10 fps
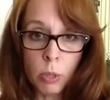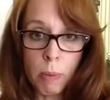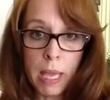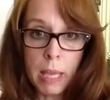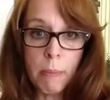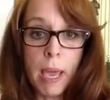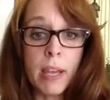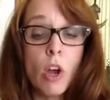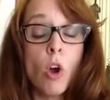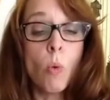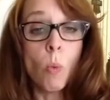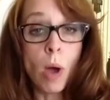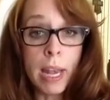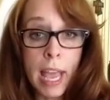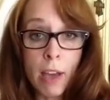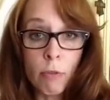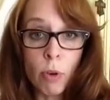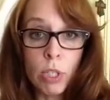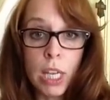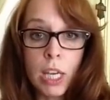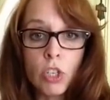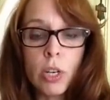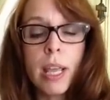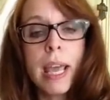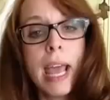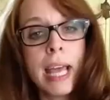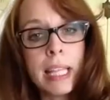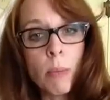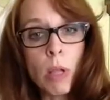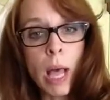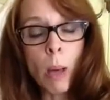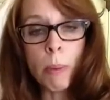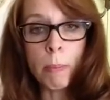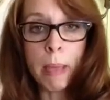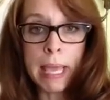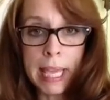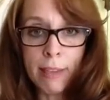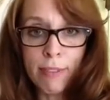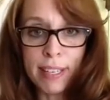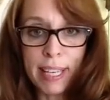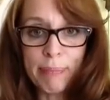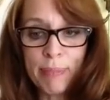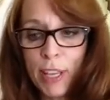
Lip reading: baking pan 1/2 rotation, and that will help it bake evenly.